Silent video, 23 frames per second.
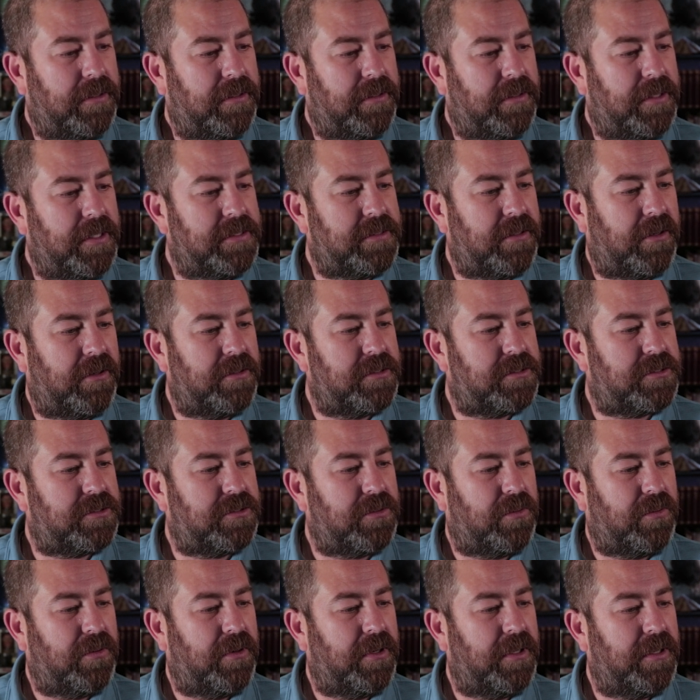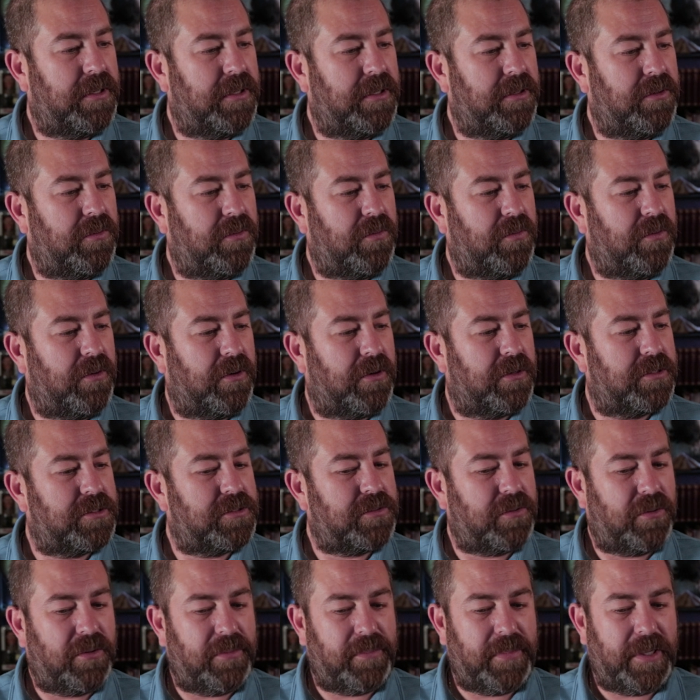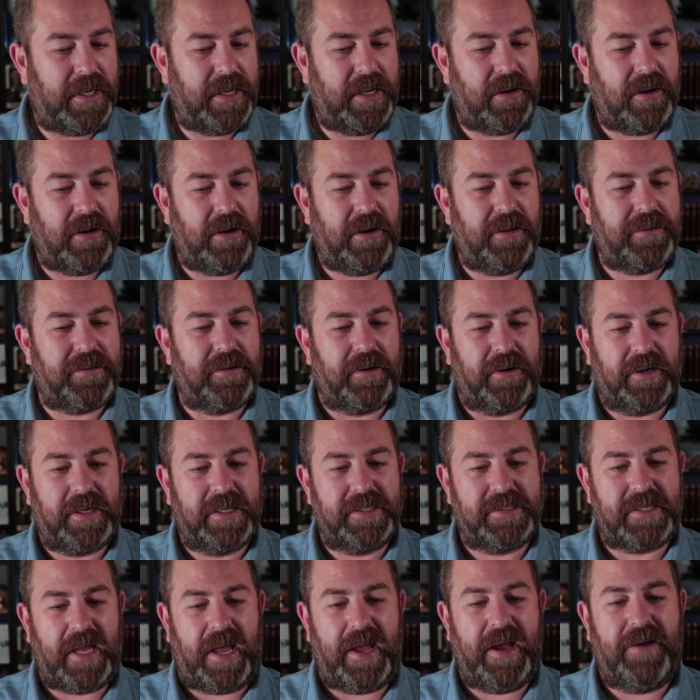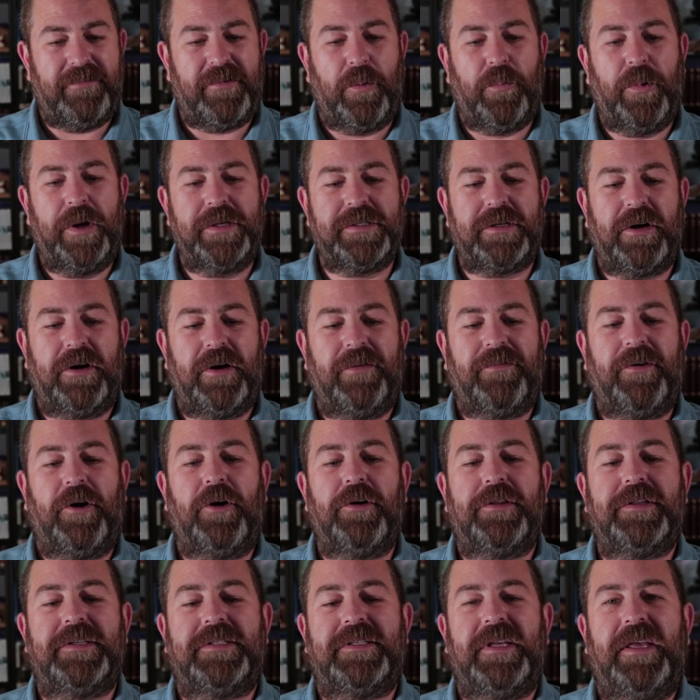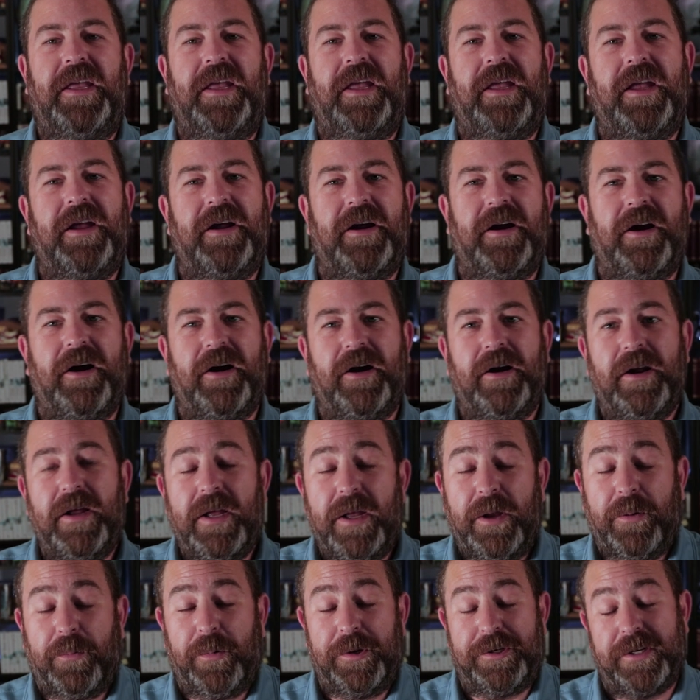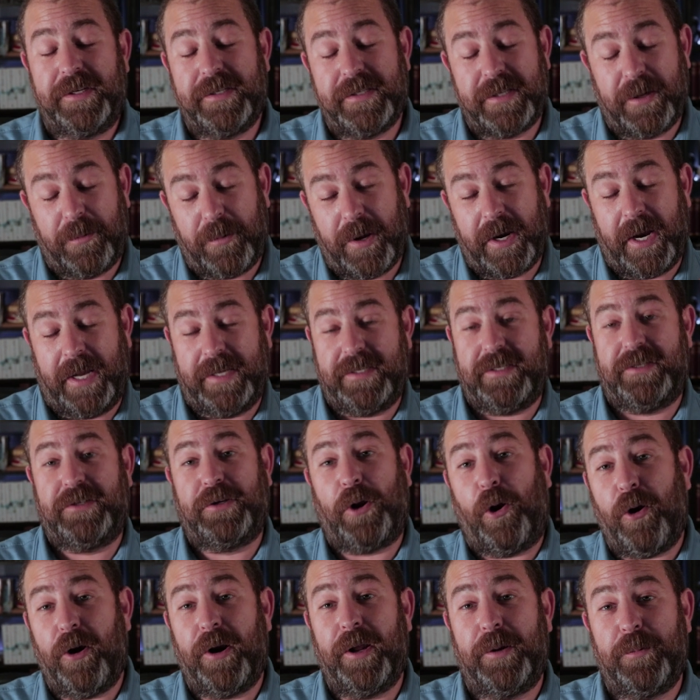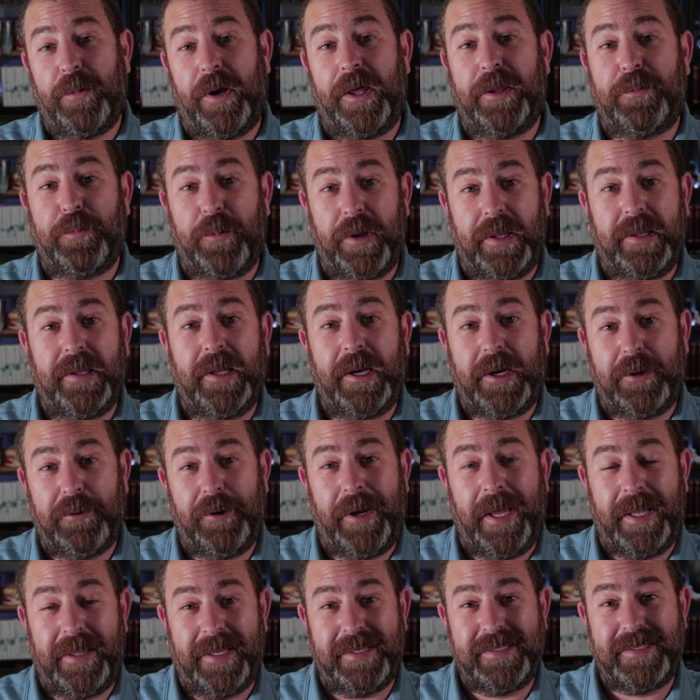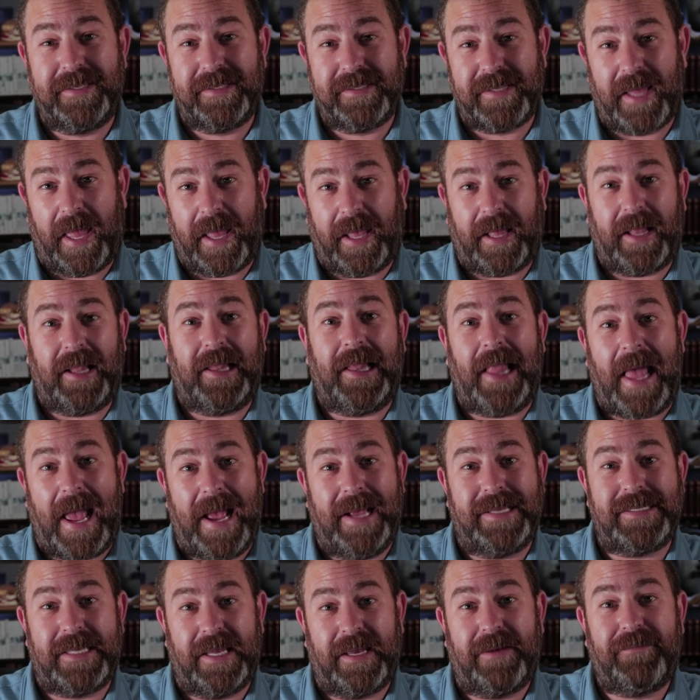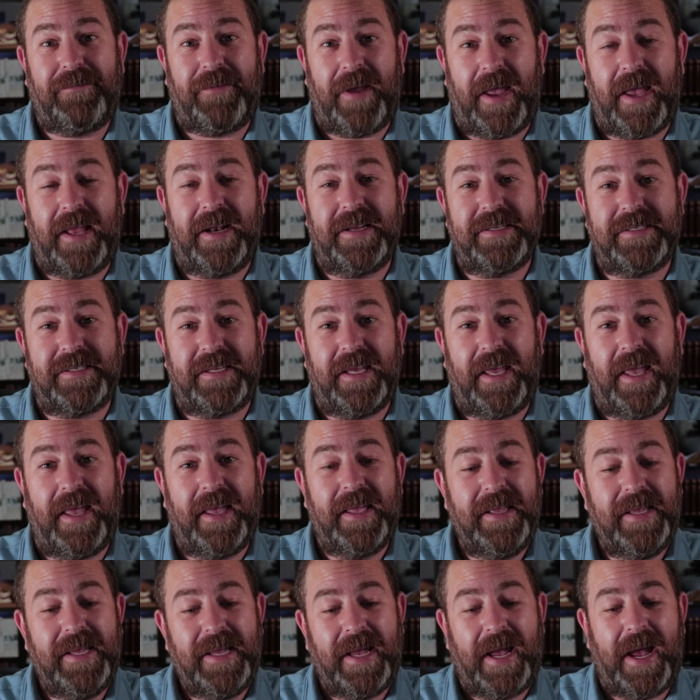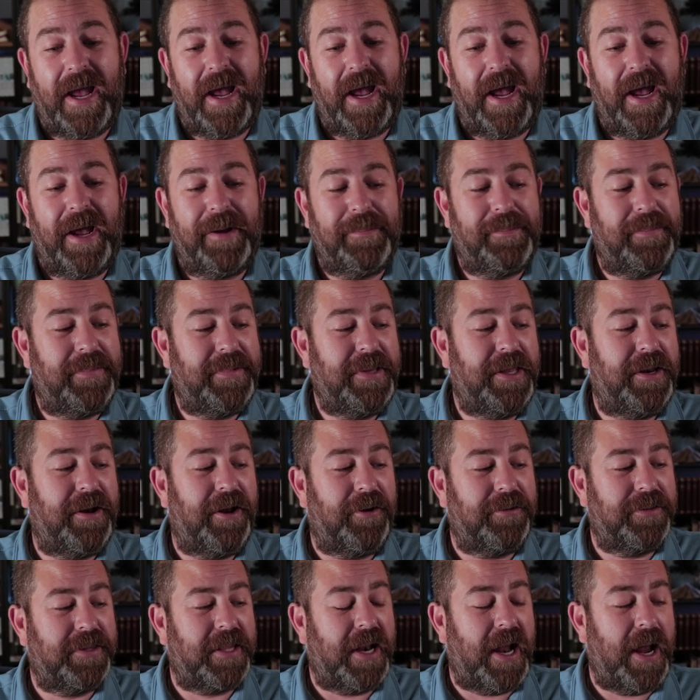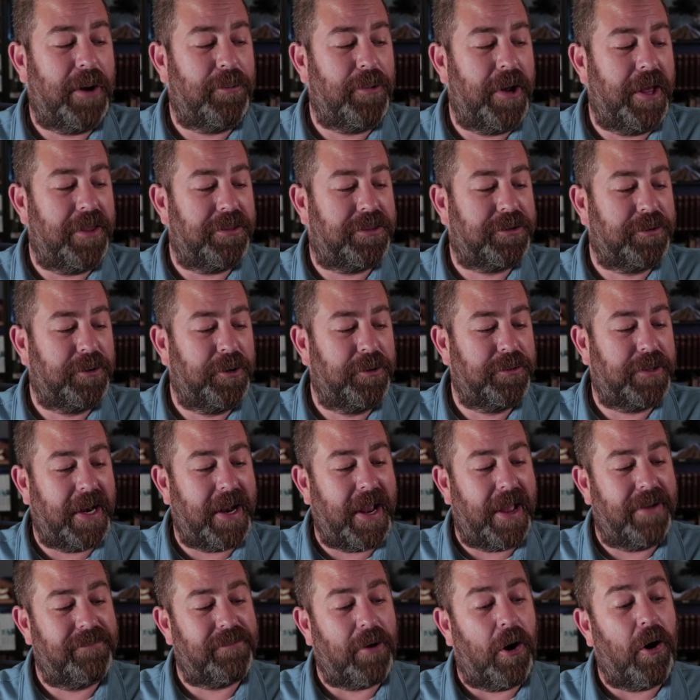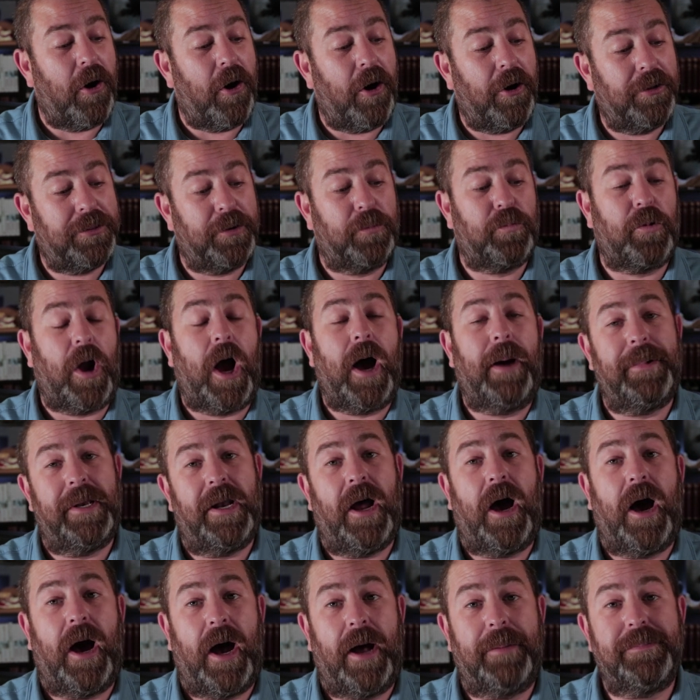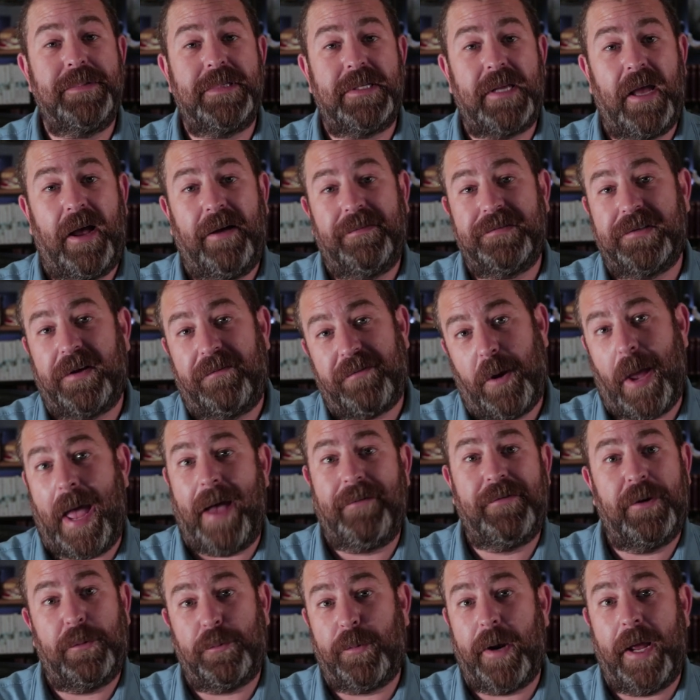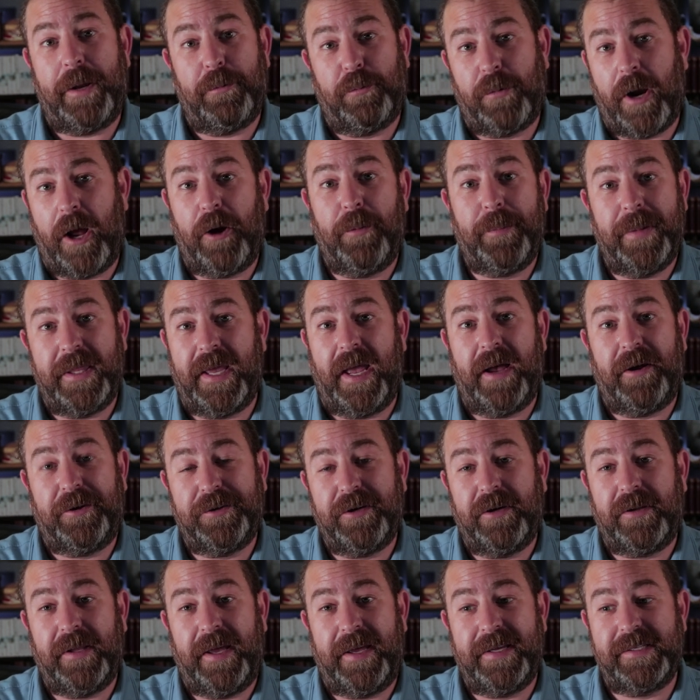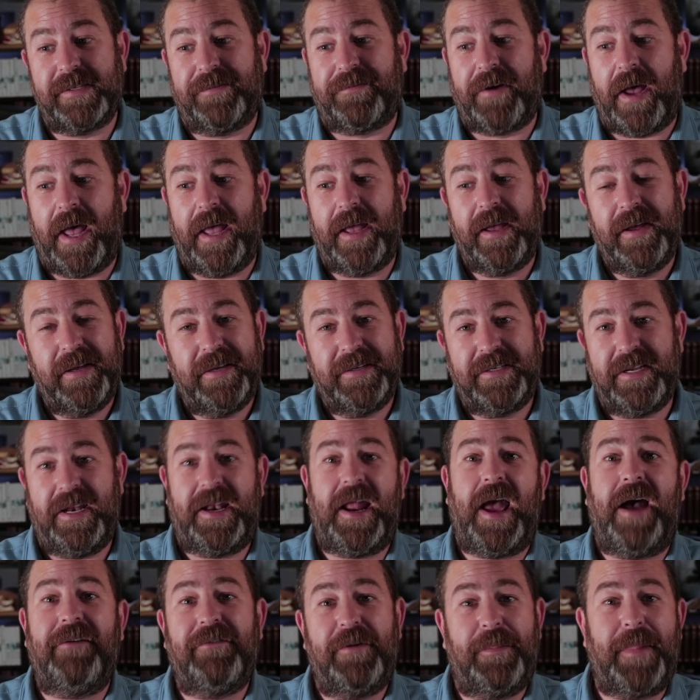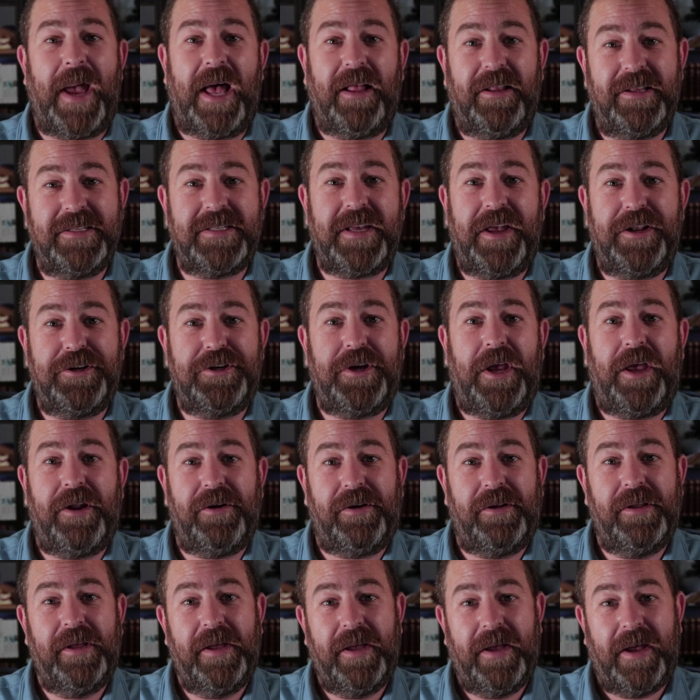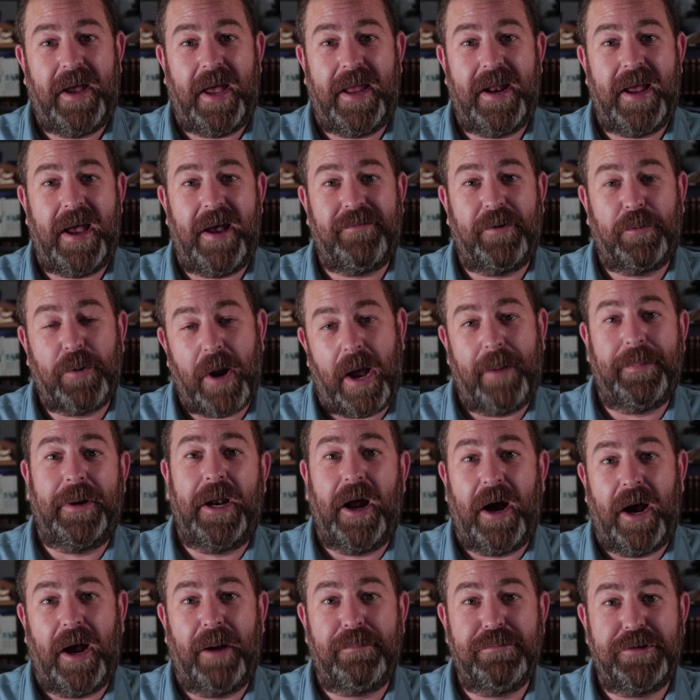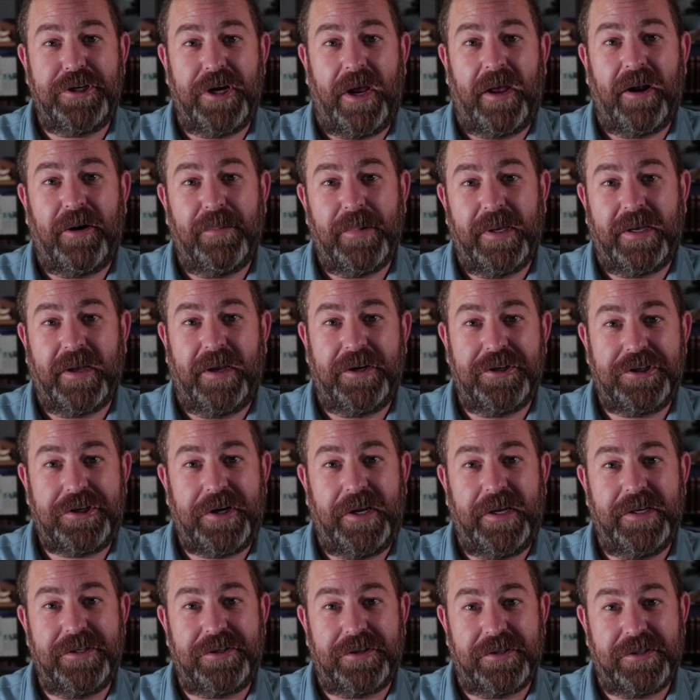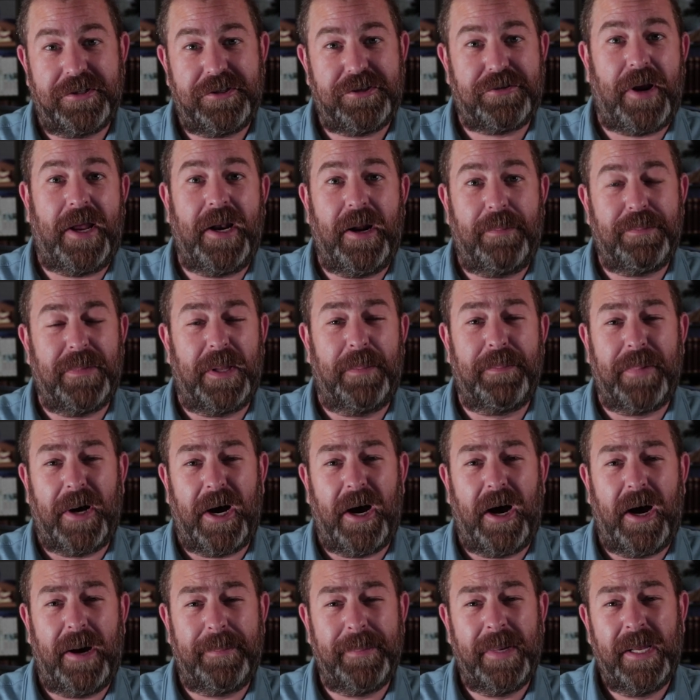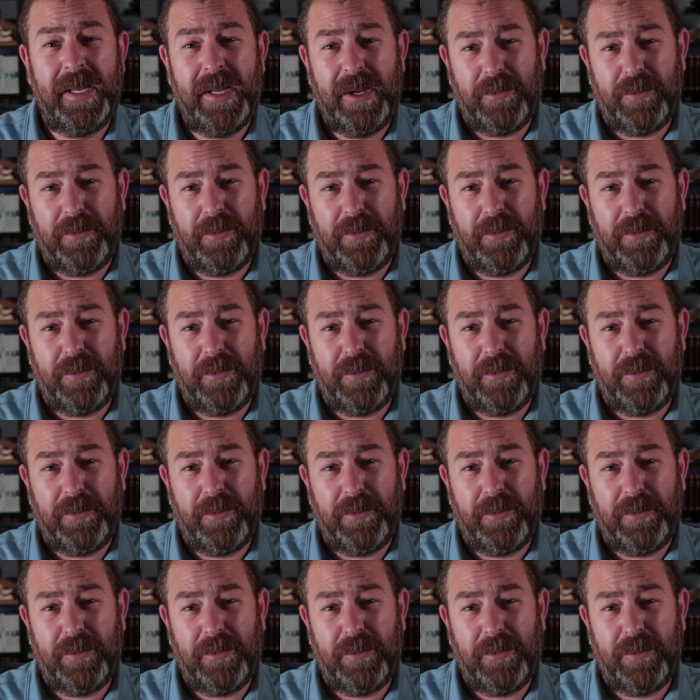these aren't sorted in order. Sort by author. Because I have a Wizard of Earthsea here, which is the one I started with Le Guin. This is like classic fantasy, that I went through. Then I have all the Robin Hobb stuff. So if you haven't read Realm of the Elderlings, if I didn't have a Malazan channel, I'd have a Robin Hobb channel, because she is just straight up the bomb.